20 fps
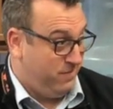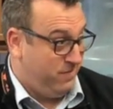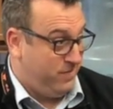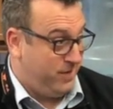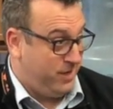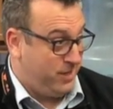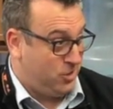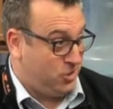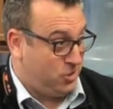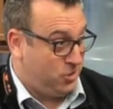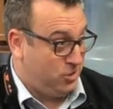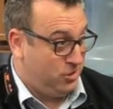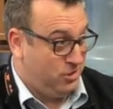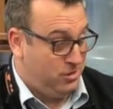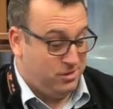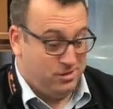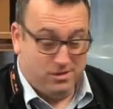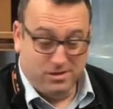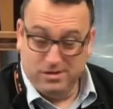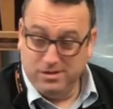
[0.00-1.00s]
fish.
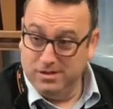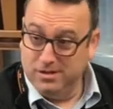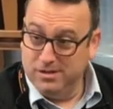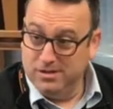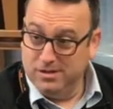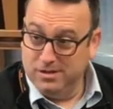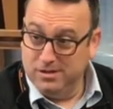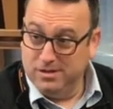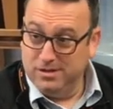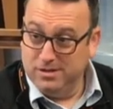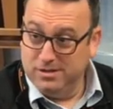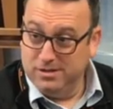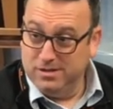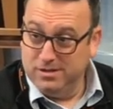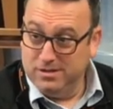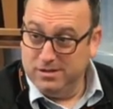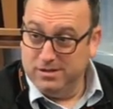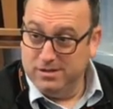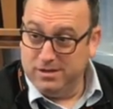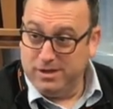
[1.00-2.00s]

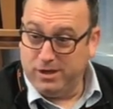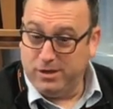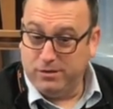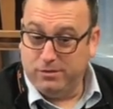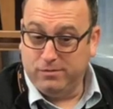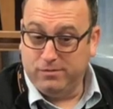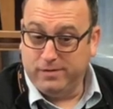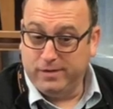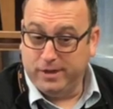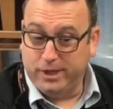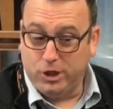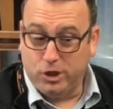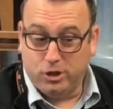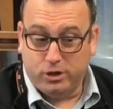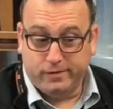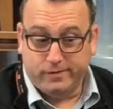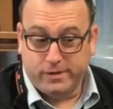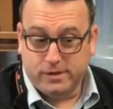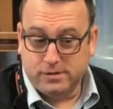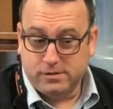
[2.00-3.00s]
Are you feeling
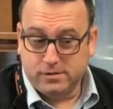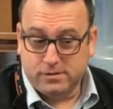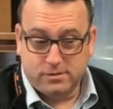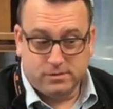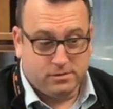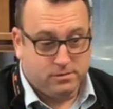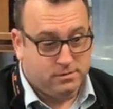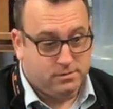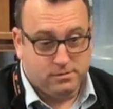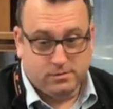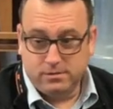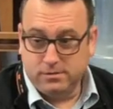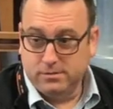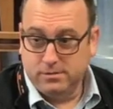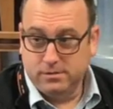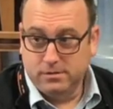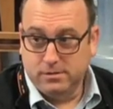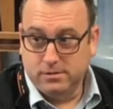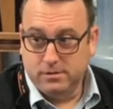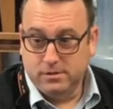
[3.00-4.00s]
nervous?
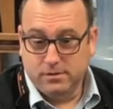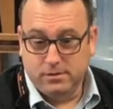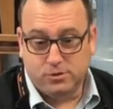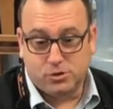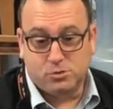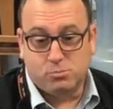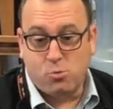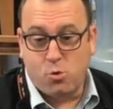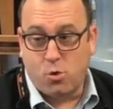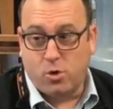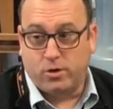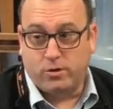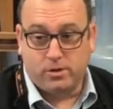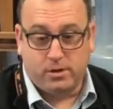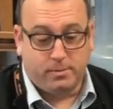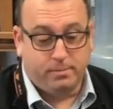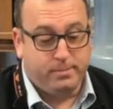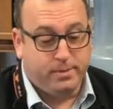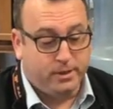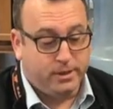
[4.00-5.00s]
There's more.
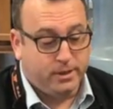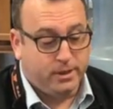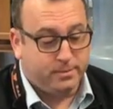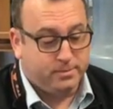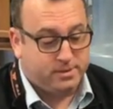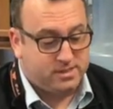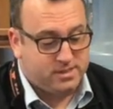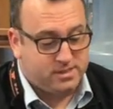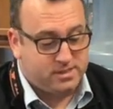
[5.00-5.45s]
I'm building up the